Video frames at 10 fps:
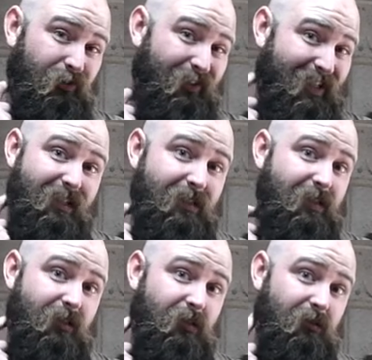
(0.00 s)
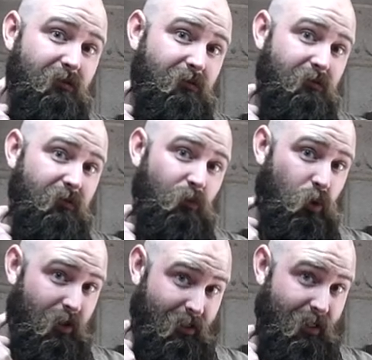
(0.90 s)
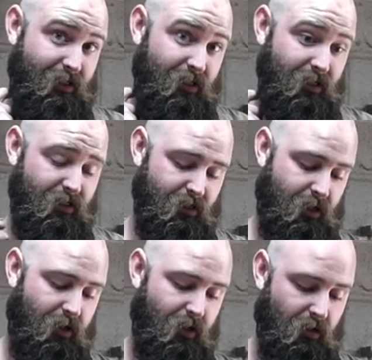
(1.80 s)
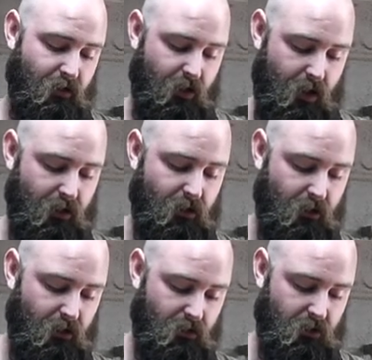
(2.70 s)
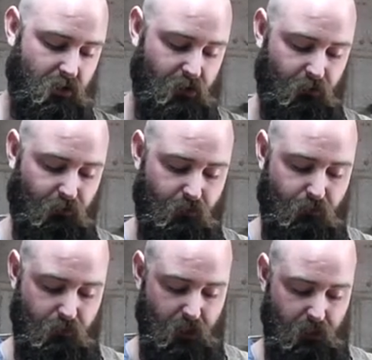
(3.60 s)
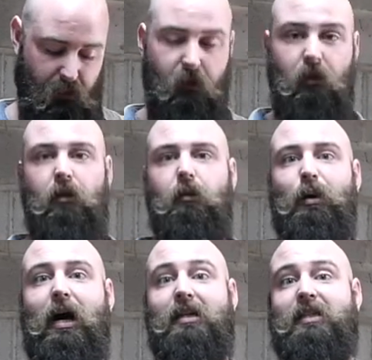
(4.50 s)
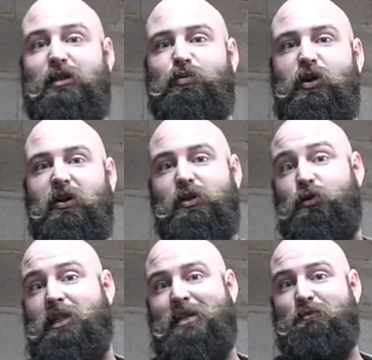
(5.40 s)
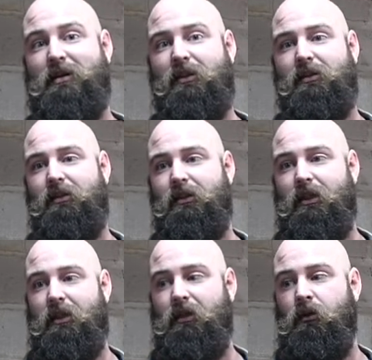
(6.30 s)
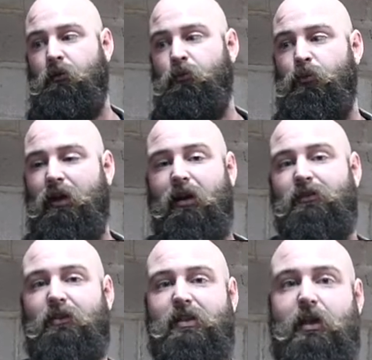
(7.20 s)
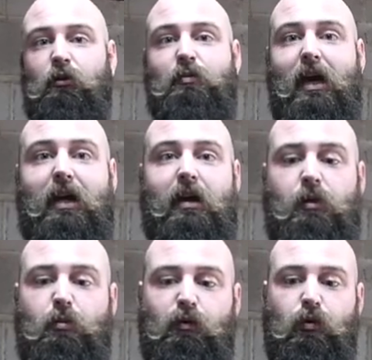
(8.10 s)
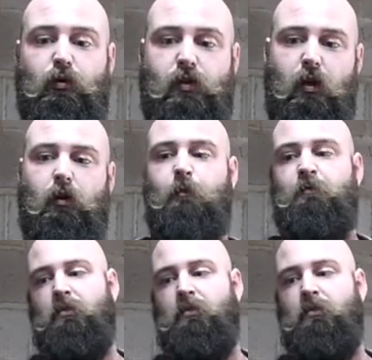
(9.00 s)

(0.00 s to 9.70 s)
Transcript: of it is what it says it is, and I know that just from past experience with timber, but I've never dealt with macadamia before, so